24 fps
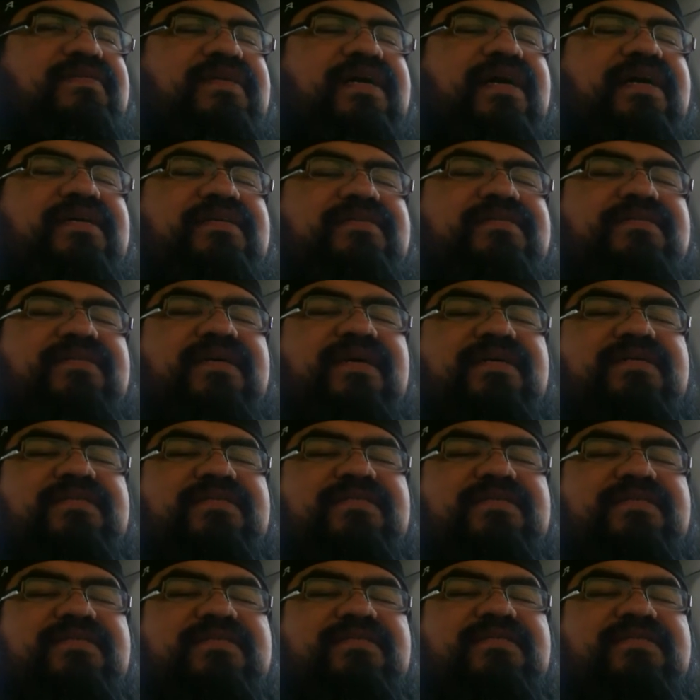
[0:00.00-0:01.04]
Dallas,
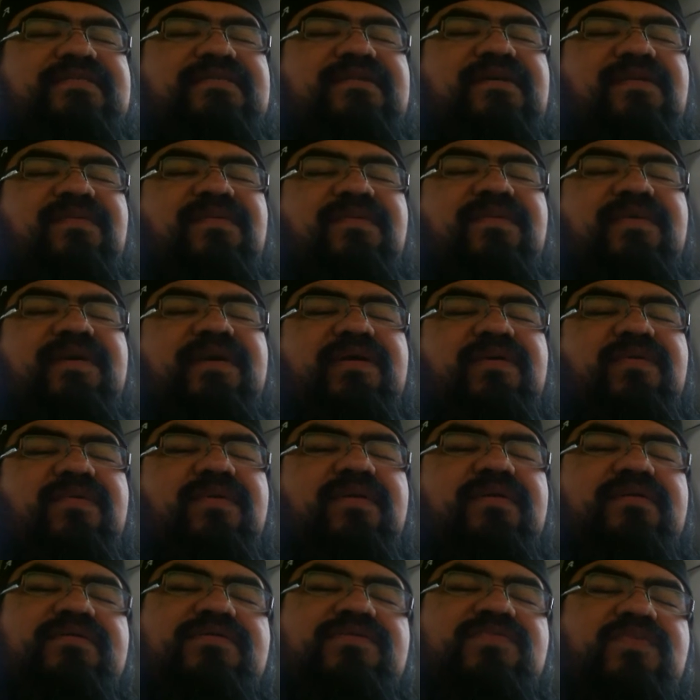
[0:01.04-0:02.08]
Texas. On my way to
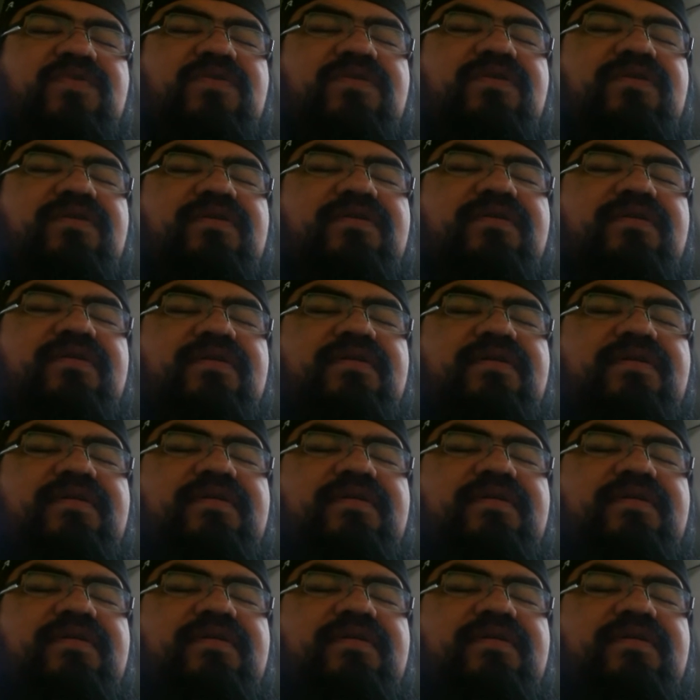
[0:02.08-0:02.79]
work this morning.